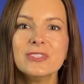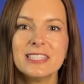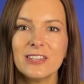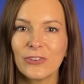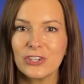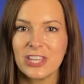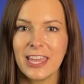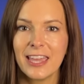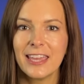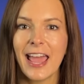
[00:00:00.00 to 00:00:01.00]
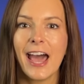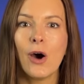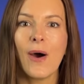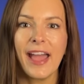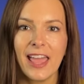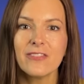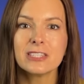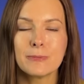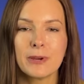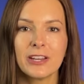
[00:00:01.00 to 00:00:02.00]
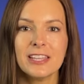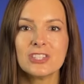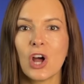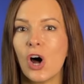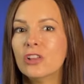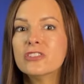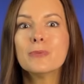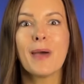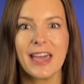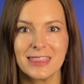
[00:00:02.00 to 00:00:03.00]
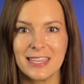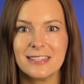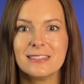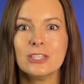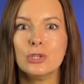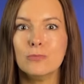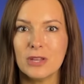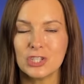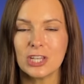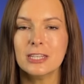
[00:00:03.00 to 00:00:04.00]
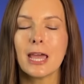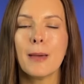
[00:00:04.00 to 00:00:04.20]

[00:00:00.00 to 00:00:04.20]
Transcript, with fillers: see firsthand how I have experienced all of the bad things you mentioned